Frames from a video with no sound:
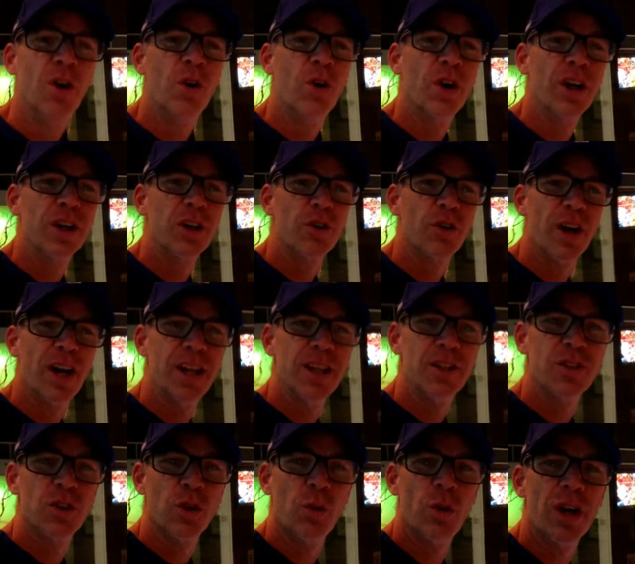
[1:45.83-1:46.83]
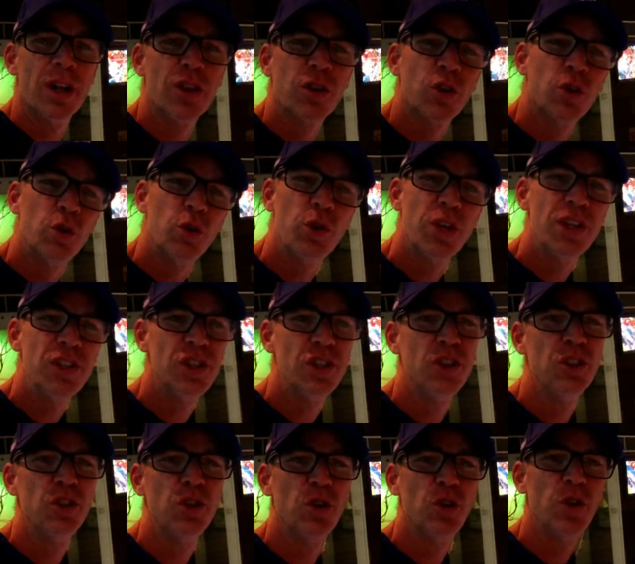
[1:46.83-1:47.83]
All right, great. So one of the cool things
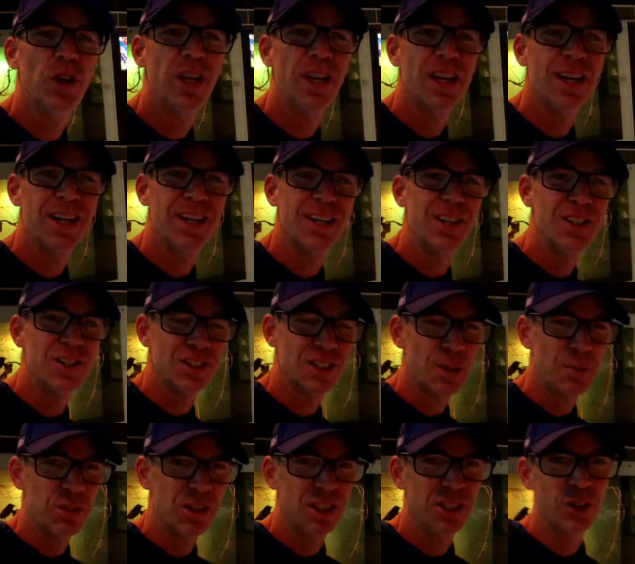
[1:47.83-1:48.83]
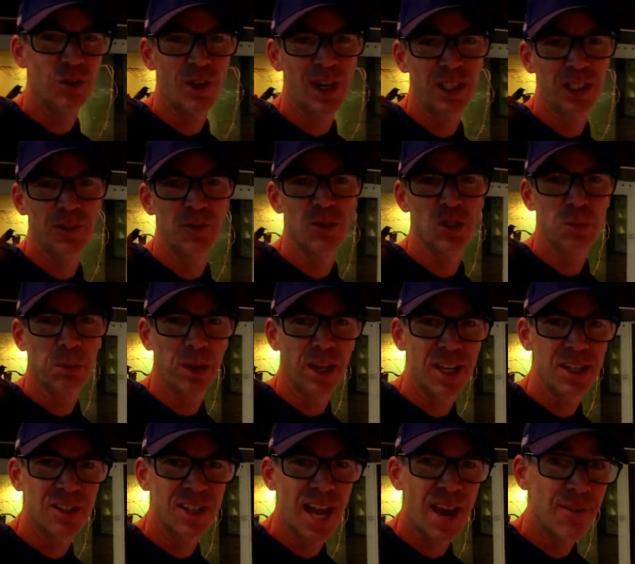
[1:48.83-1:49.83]
you can do here is some of the interactive
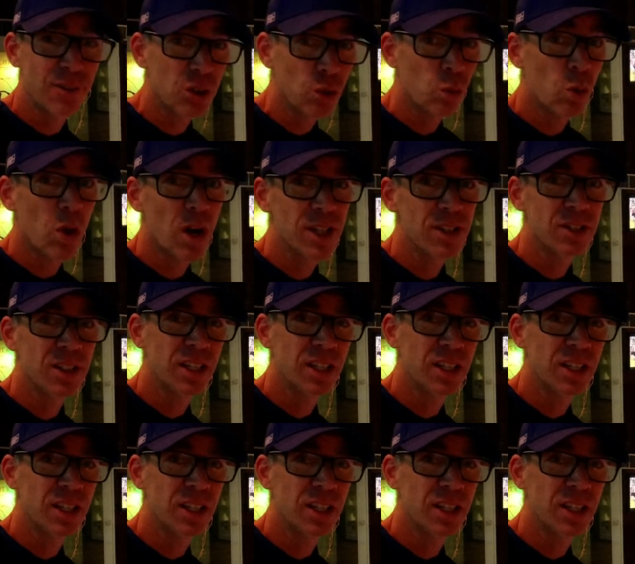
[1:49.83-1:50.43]
displays they have at the Wine